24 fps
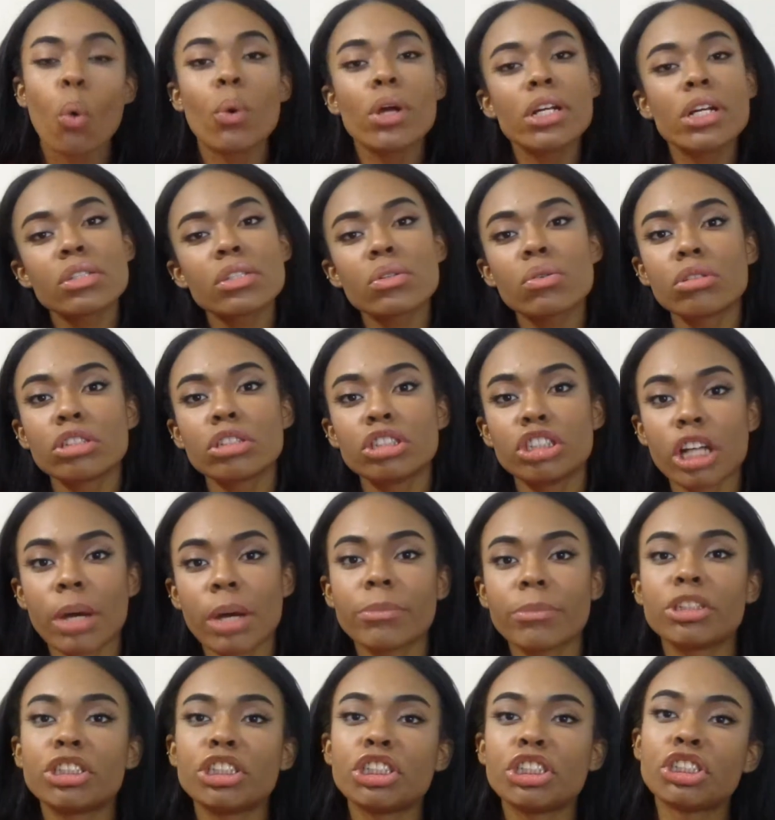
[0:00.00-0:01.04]
we're just going to
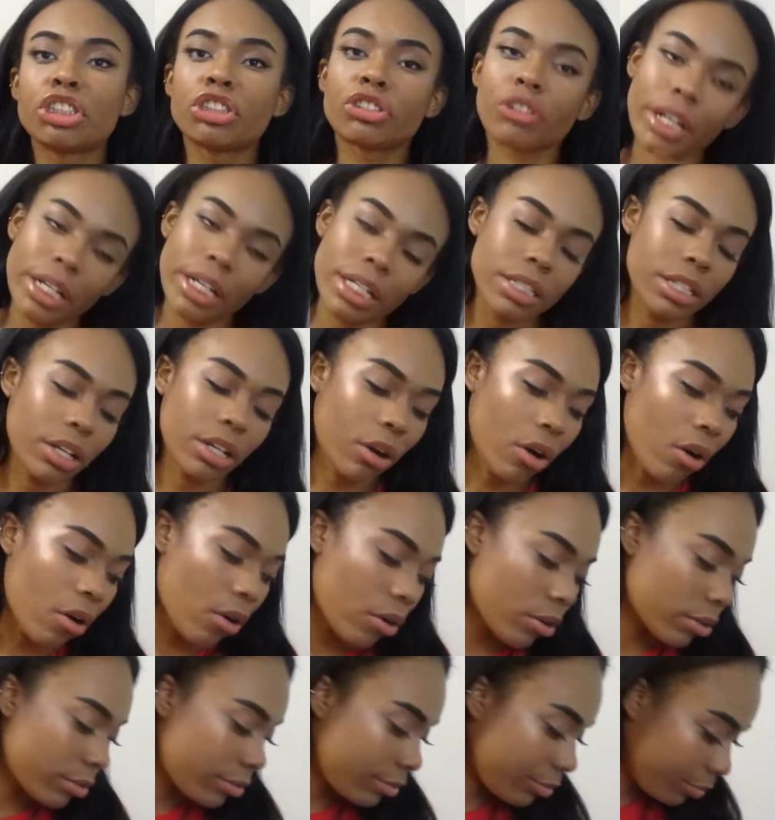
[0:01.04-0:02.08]
jump straight into the
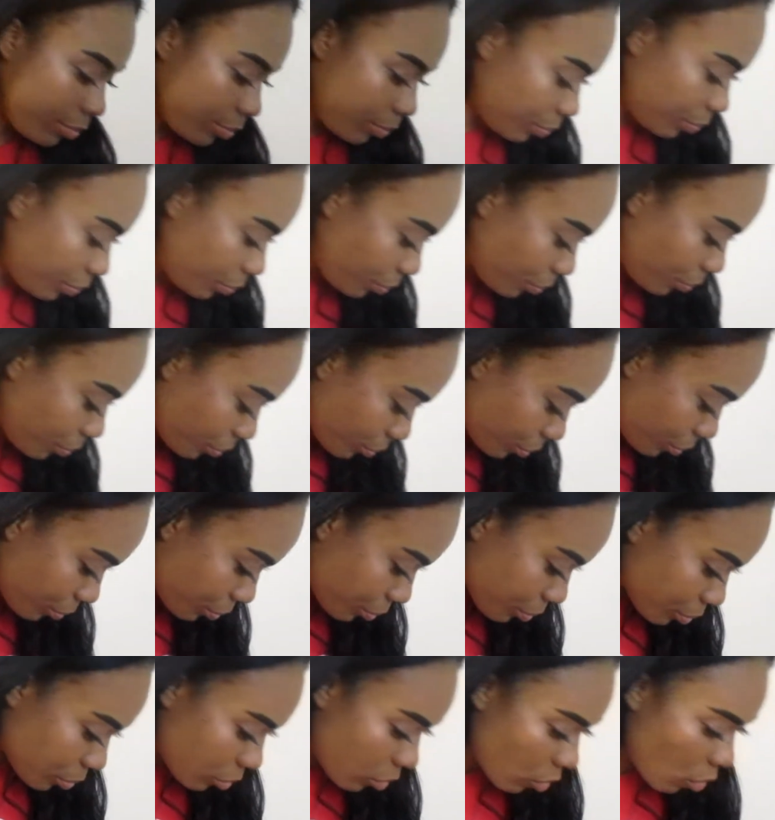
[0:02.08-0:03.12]
haul.
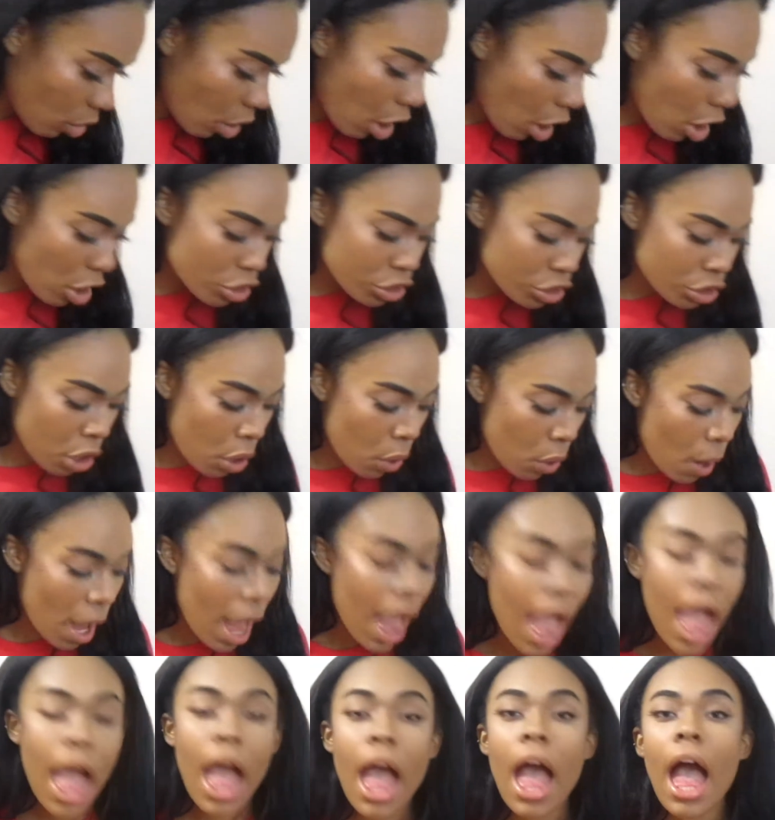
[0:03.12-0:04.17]
So
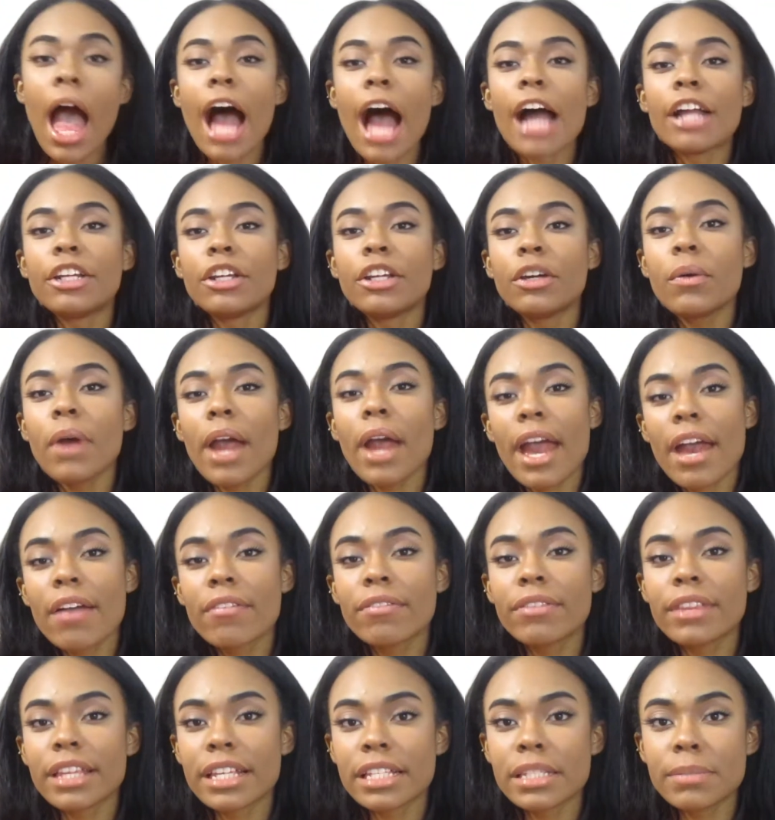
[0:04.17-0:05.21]
I do have
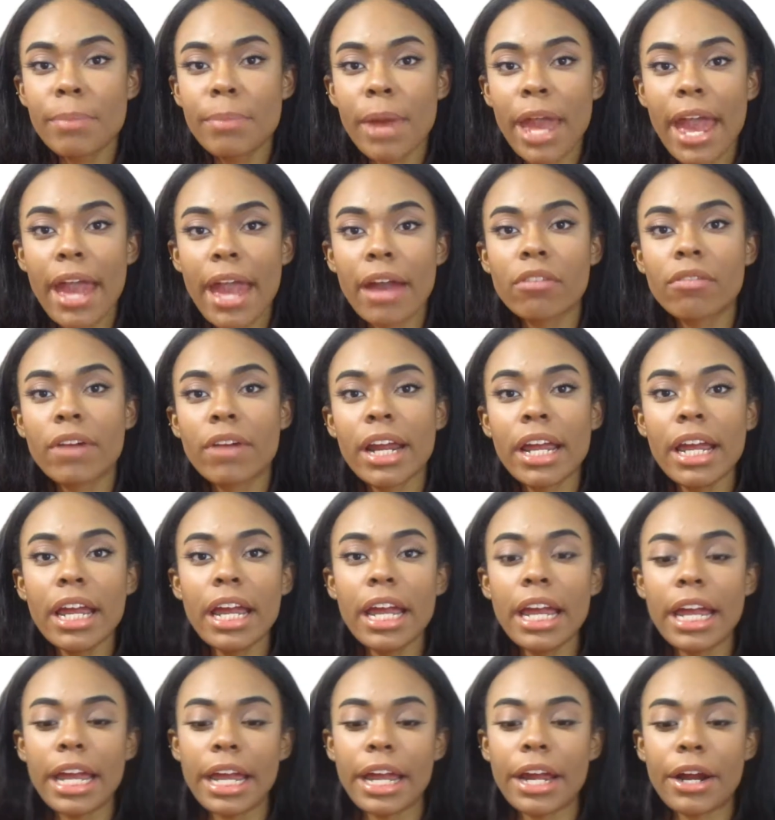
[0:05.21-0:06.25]
this bag right
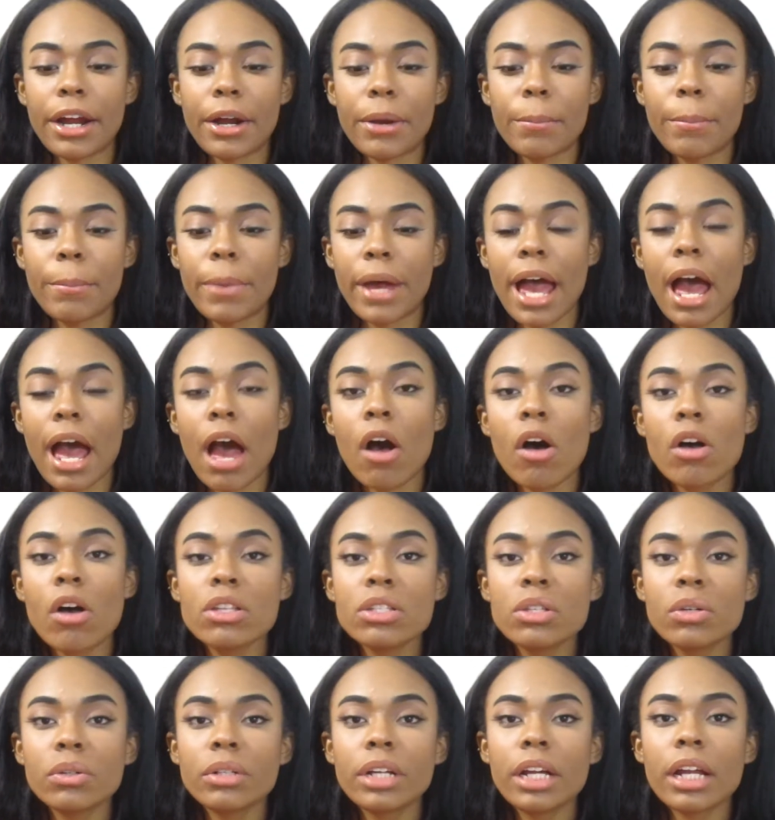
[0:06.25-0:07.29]
here, but I
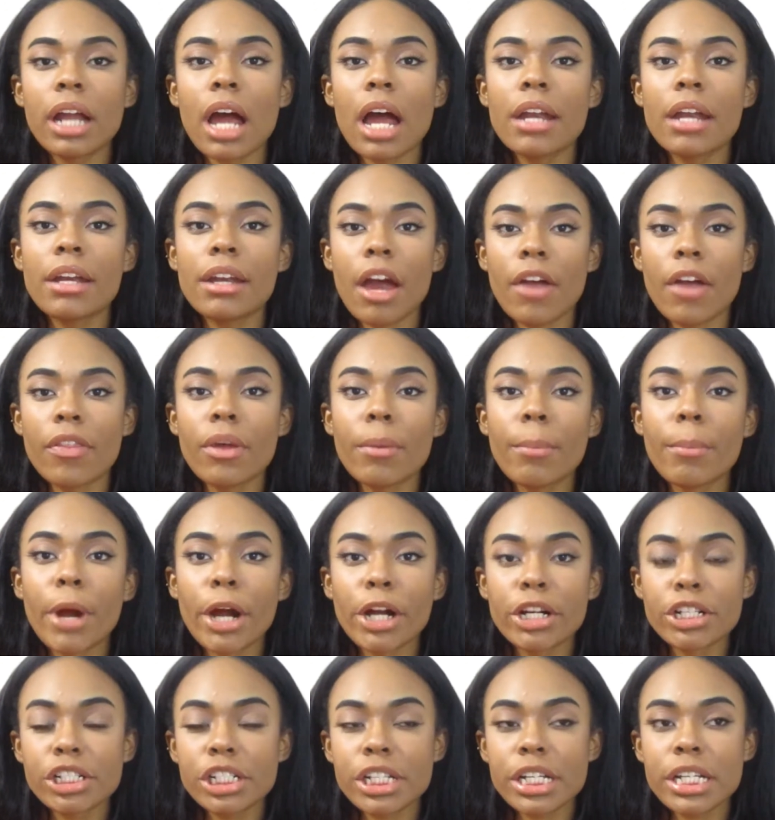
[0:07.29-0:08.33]
also did another
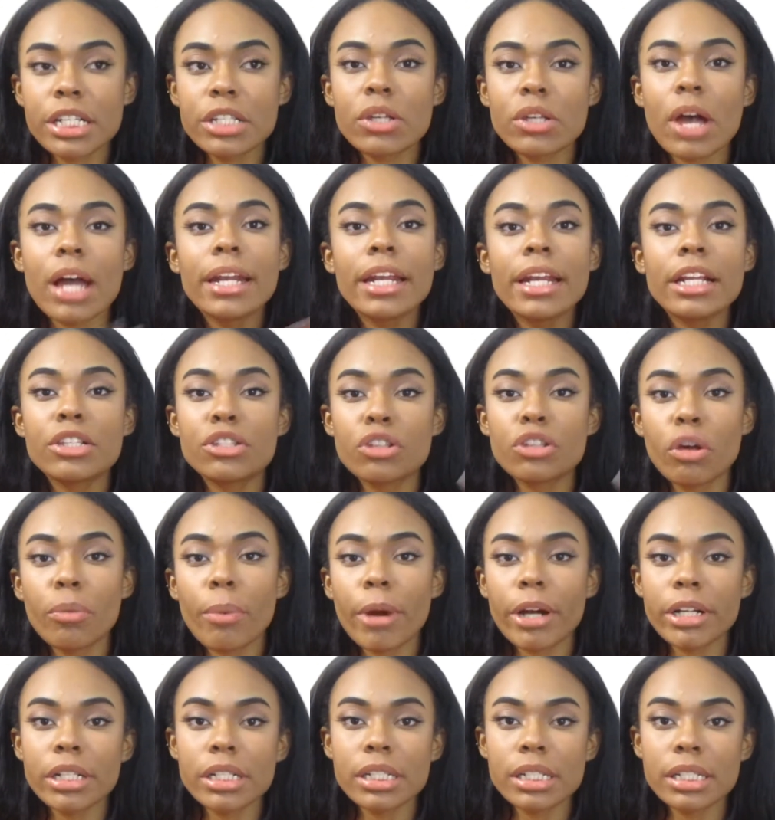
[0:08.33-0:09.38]
purchase. So I did two
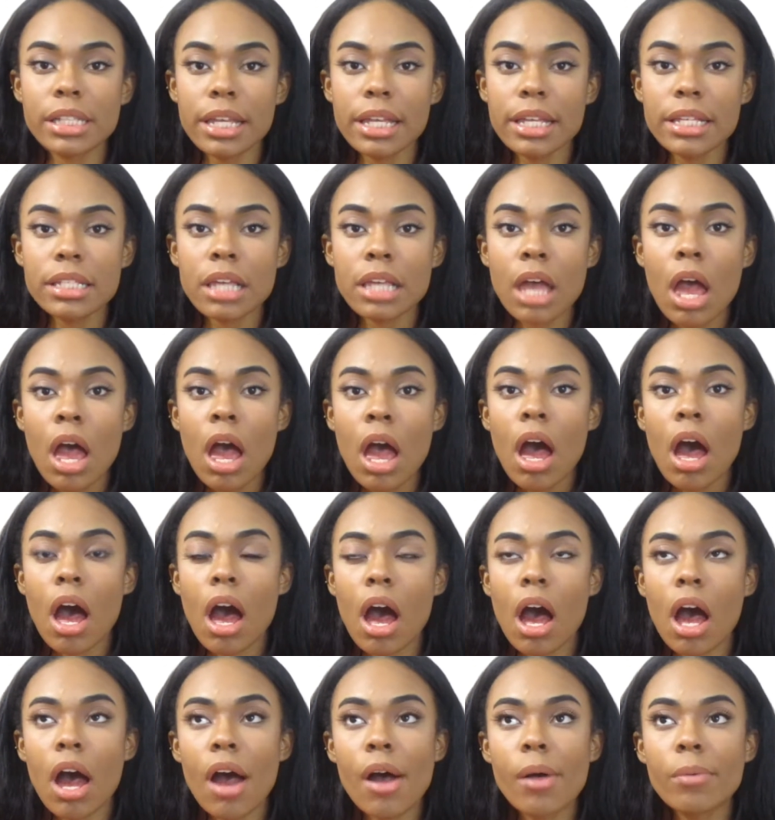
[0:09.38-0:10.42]
purchases,
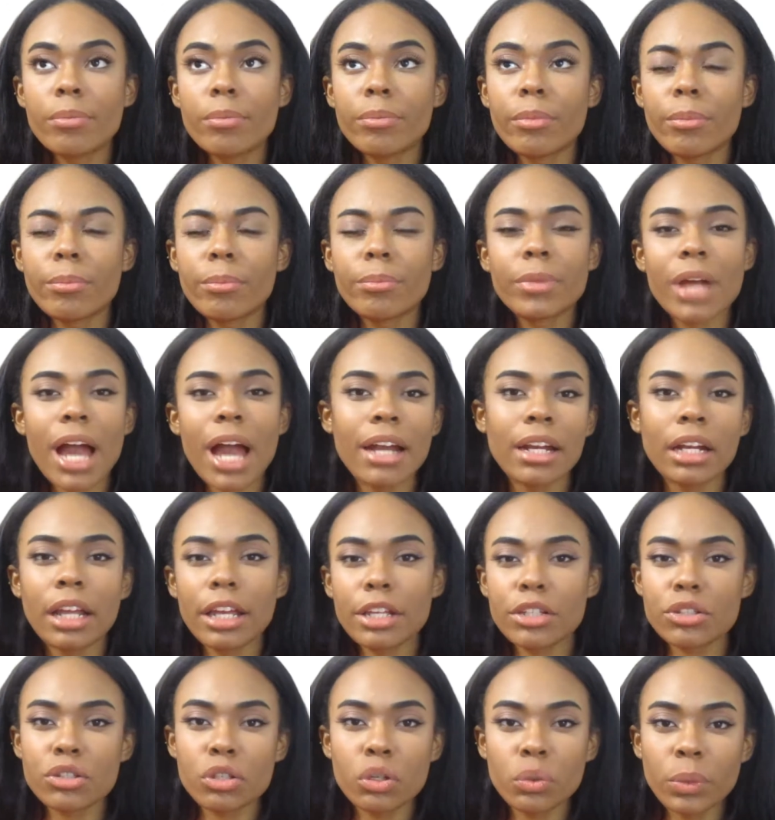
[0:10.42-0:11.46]
kind of
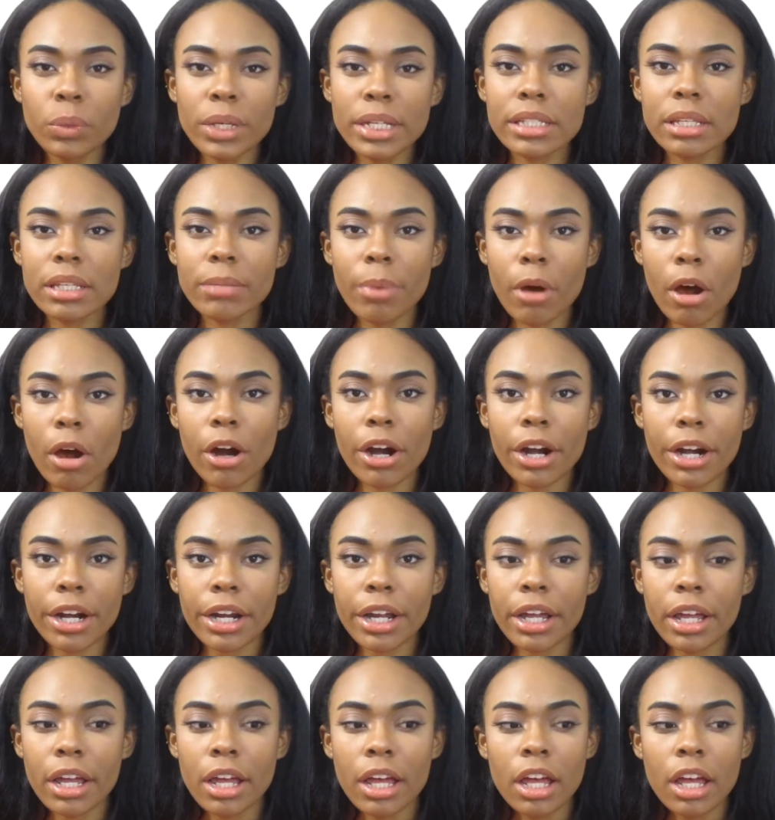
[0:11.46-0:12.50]
like 2 weeks apart.